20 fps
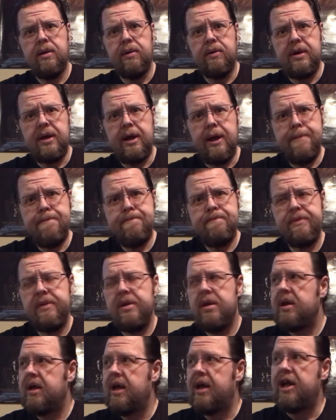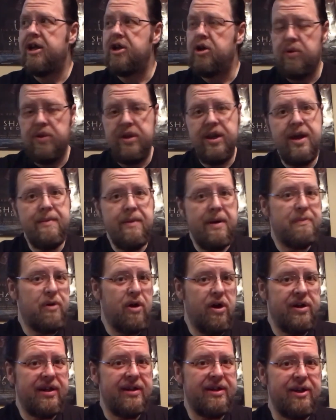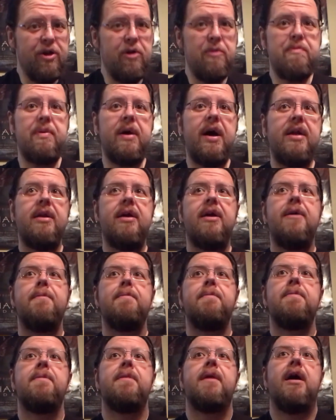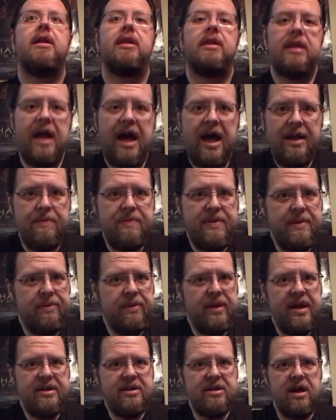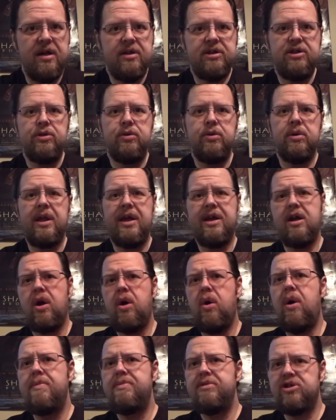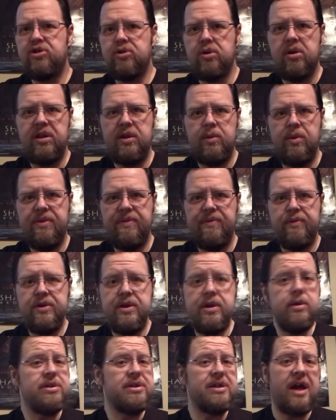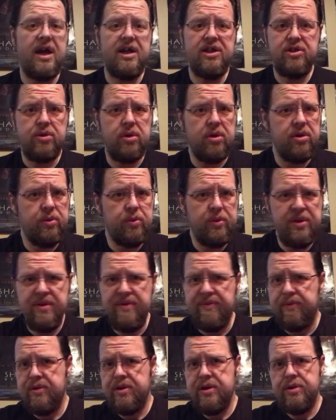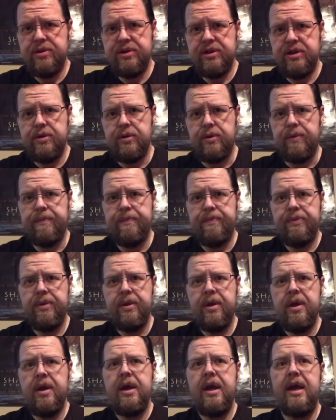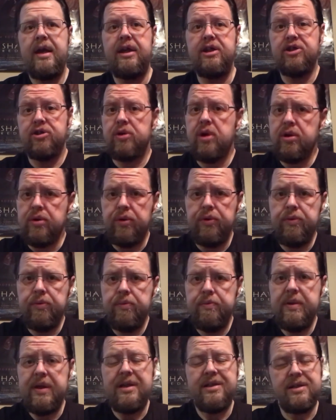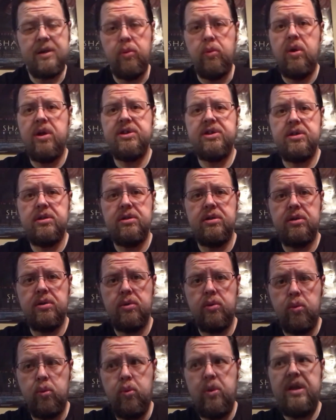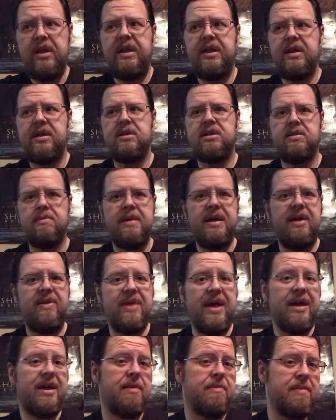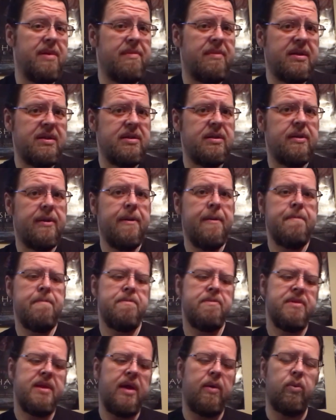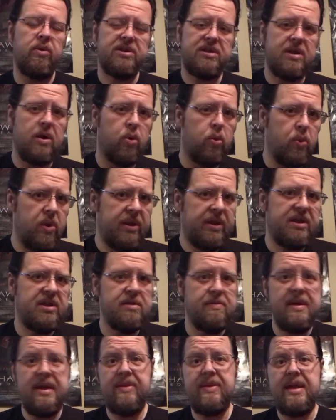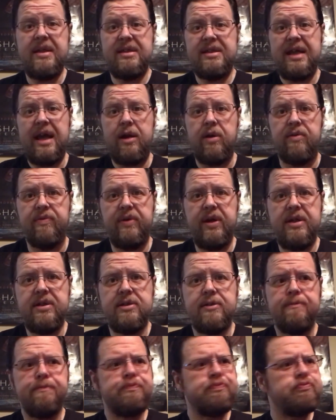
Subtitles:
okay? And I know that I'm up on it here, but a lot of people I talk to are like, oh, I've been struggling with it for years. I struggled with it for years too. And I struggled because I wasn't willing to make that commitment and was not willing to make that sacrifice.